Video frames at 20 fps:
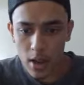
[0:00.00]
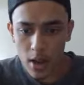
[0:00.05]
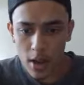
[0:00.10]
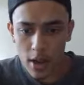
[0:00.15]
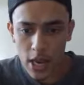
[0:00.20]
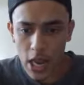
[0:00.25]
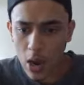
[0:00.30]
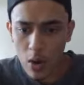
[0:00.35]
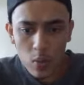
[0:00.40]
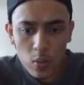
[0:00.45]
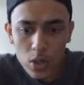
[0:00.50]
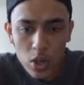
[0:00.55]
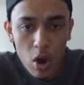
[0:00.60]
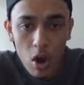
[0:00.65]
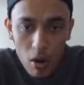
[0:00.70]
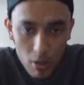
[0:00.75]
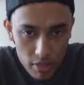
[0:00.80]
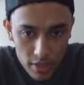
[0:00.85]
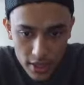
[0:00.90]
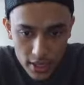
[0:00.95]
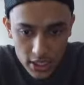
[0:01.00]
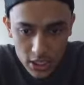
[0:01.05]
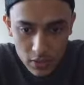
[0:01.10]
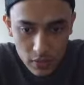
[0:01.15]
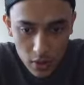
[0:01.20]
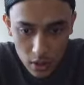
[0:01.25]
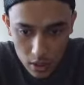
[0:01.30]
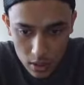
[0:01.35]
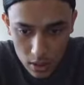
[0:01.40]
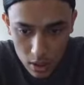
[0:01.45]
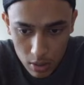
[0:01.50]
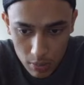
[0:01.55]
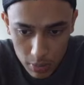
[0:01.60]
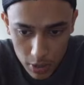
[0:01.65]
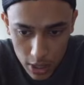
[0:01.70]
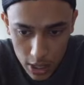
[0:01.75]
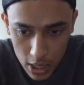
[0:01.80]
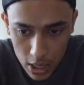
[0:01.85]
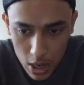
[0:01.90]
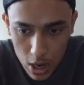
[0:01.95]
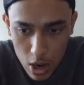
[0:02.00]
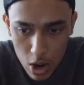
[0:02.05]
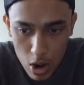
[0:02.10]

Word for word: now we all think it's fucked up right